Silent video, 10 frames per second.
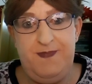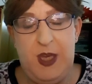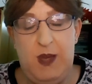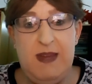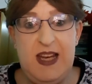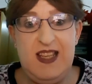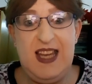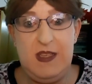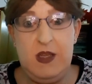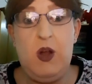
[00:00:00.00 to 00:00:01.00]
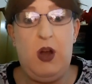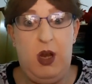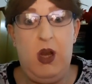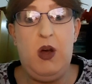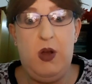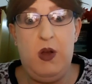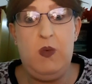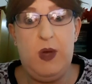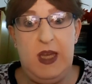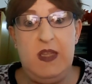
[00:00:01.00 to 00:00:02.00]
Humanity has got a
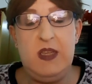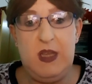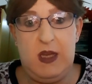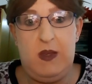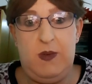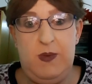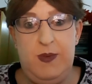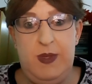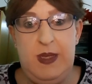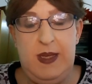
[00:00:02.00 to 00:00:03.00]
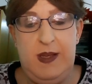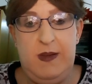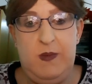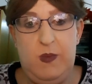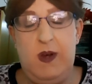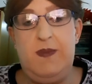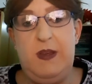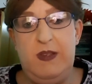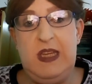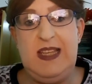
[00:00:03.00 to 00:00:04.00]
long way to go. One of
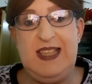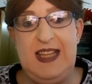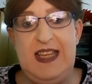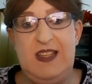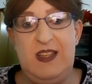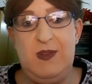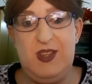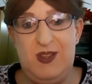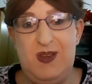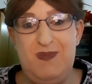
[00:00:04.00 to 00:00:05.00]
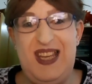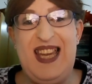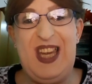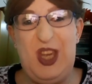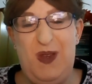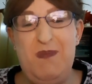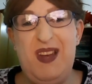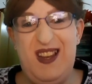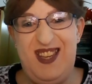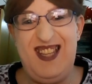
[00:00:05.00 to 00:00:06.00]
those things it needs to do is stop
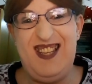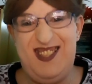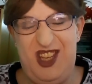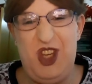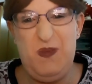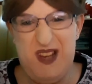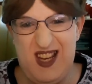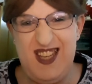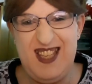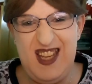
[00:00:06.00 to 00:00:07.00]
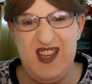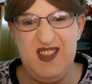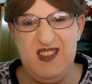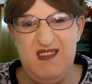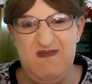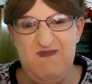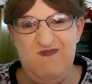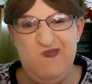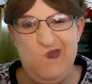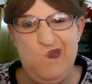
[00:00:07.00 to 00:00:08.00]
dehumanizing us,
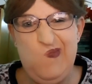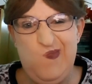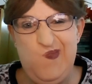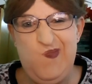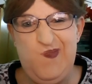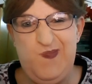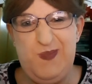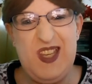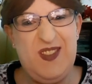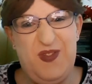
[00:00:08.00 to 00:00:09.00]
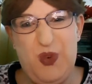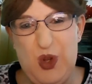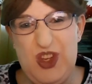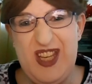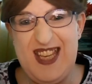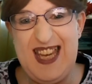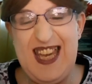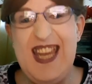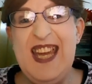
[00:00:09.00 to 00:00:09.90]
because unfortunately